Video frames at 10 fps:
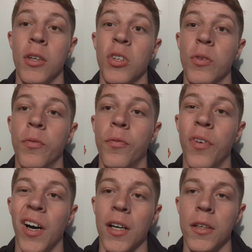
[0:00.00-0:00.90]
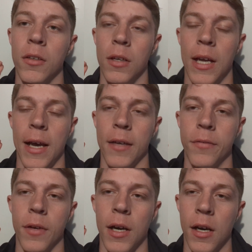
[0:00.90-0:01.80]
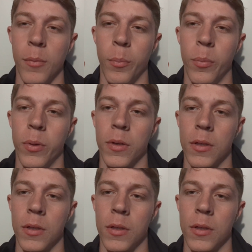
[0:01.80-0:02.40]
you'll fuck your life up.